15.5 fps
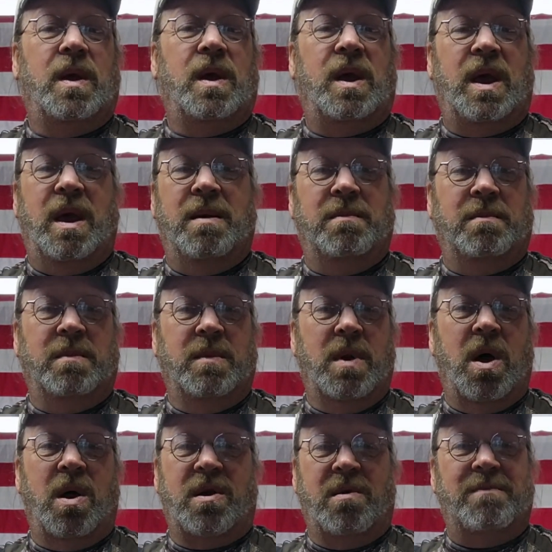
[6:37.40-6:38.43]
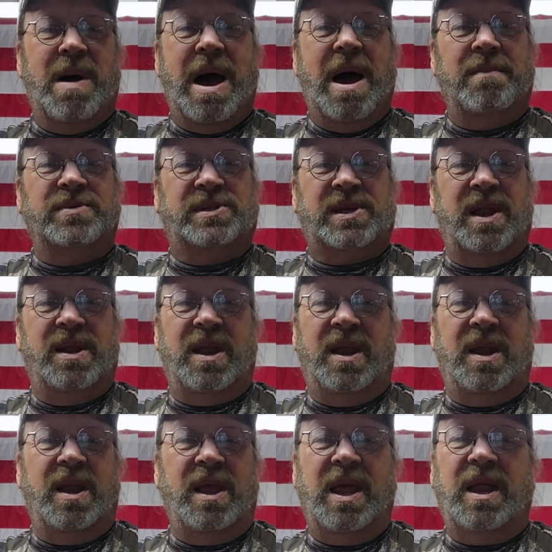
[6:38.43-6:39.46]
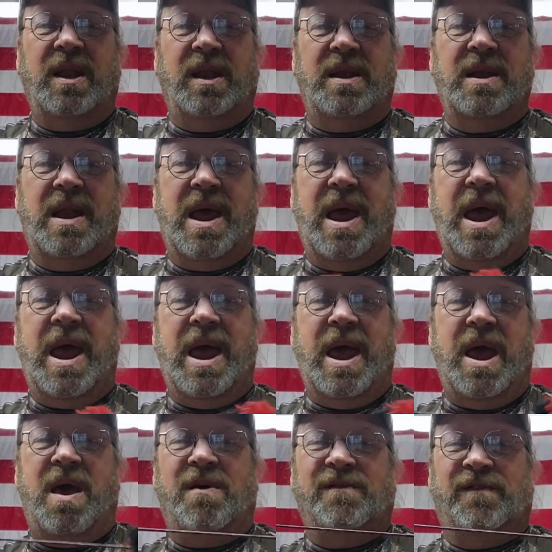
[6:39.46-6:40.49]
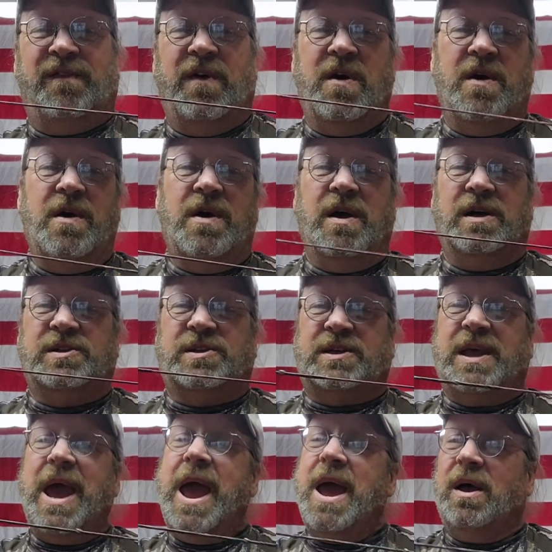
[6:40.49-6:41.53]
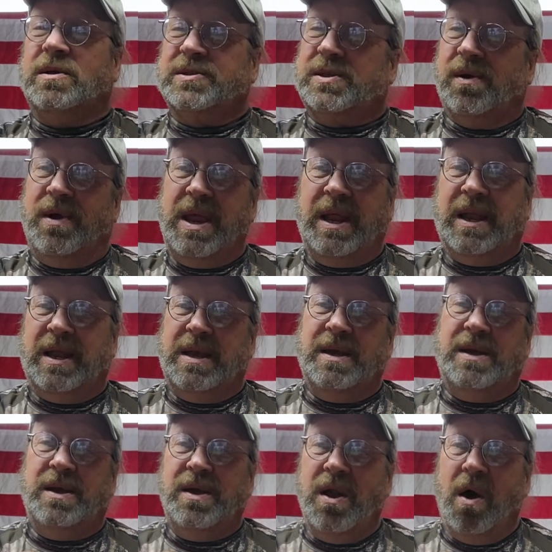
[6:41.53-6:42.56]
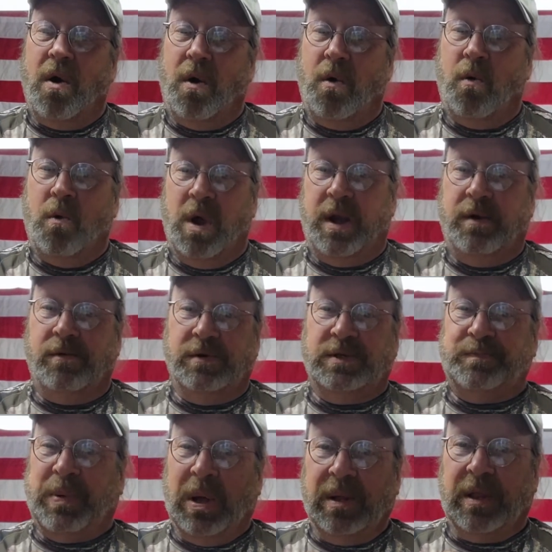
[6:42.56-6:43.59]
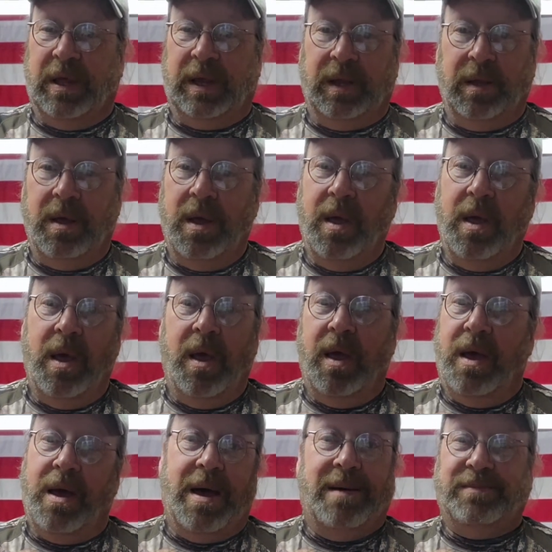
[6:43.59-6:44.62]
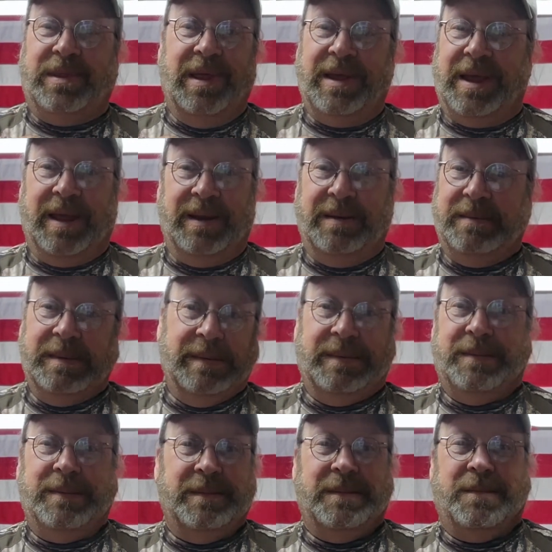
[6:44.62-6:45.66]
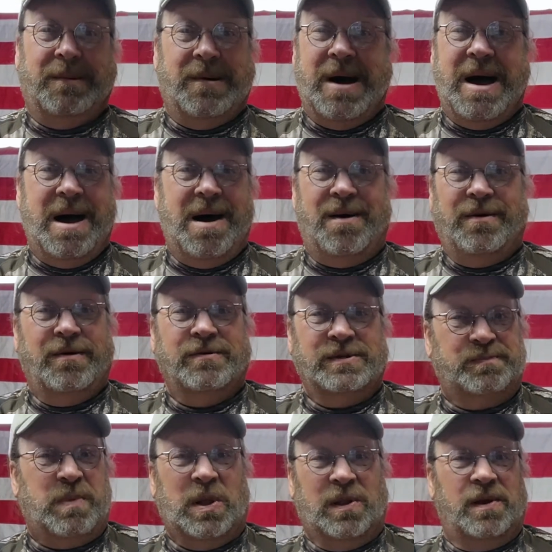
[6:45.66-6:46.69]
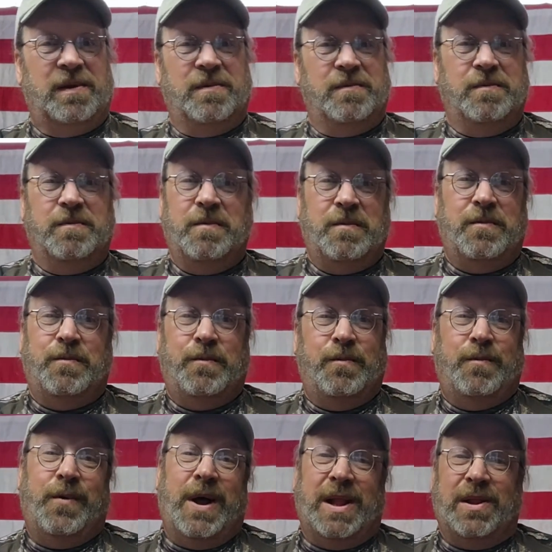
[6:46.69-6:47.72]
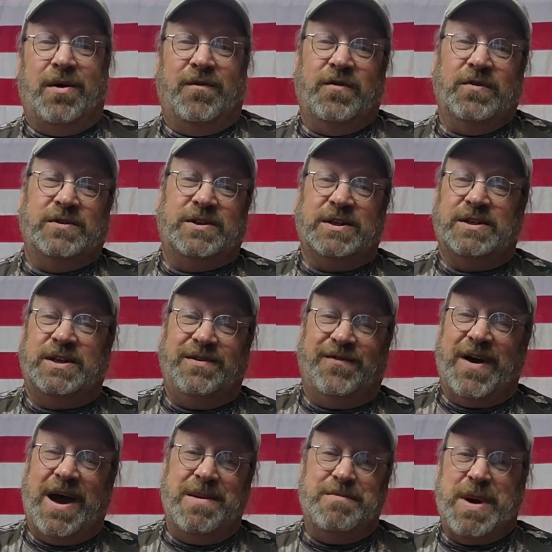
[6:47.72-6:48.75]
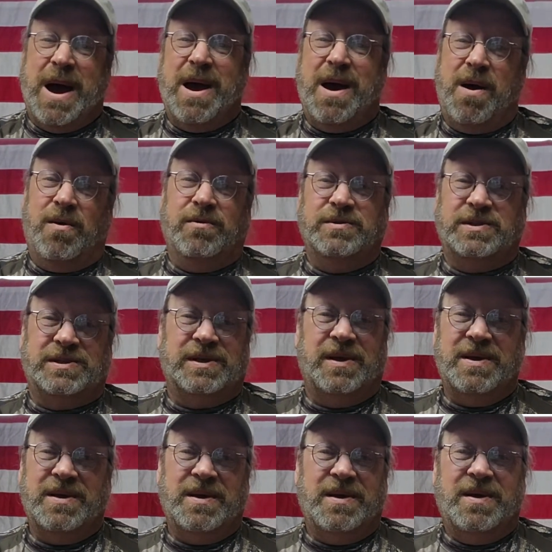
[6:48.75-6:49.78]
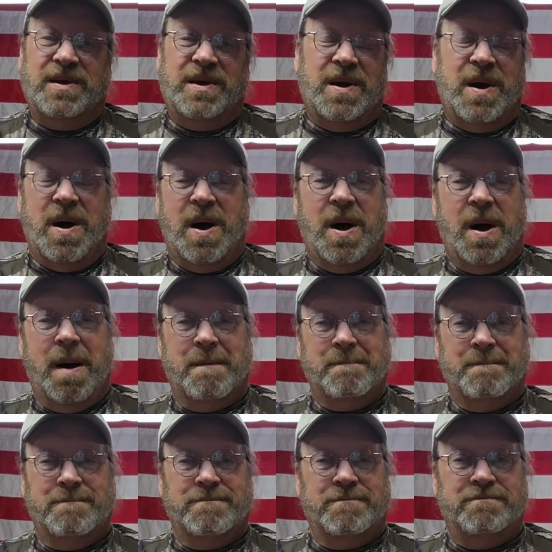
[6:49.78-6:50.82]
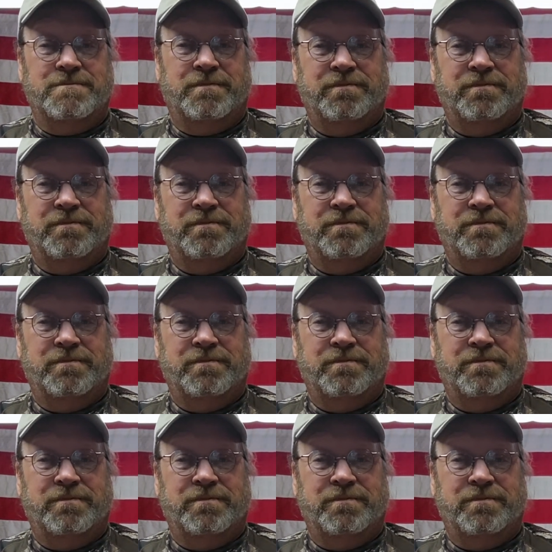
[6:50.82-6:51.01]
and Hunter Bob said that he didn't have a scale, so he didn't know what it was pulling. I'm thinking, wow, it was pulling well over 65 pounds. Um,